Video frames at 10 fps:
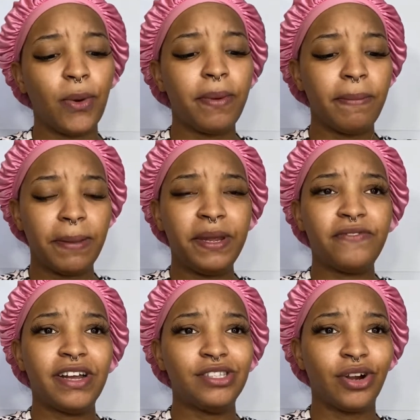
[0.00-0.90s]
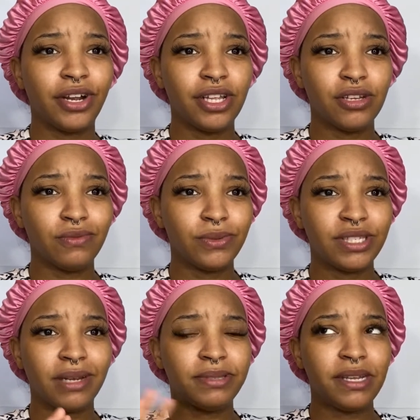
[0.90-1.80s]
But maybe if I darken the roots
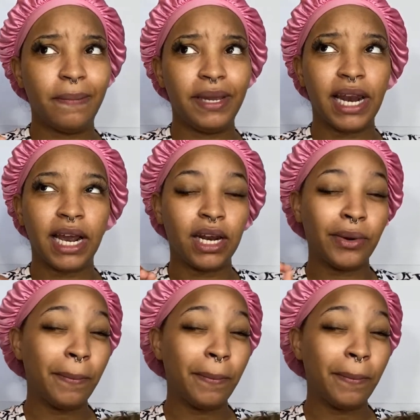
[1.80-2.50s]
up to be like a little